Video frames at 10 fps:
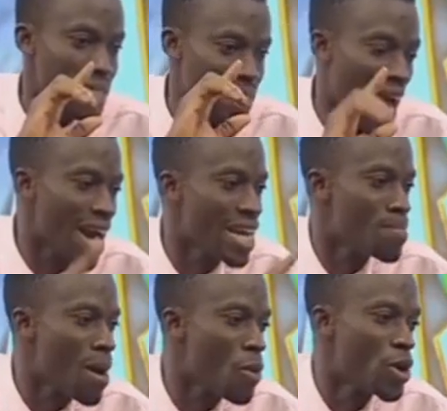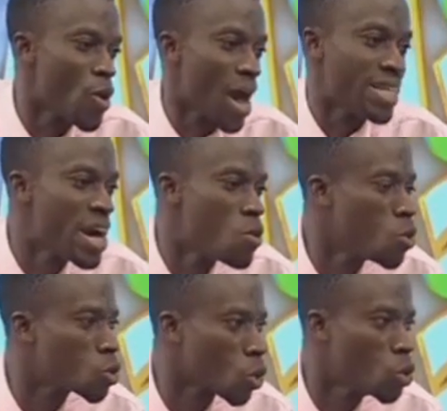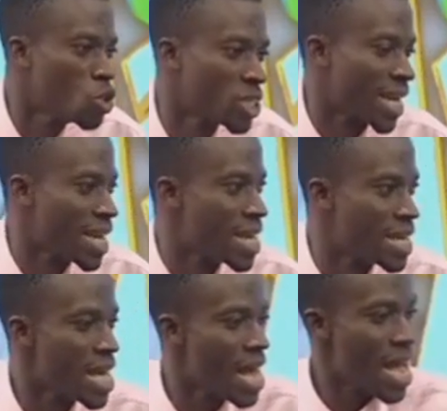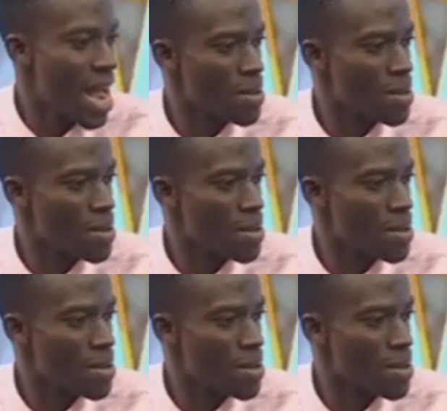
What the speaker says: Sanema we know and yeah solution and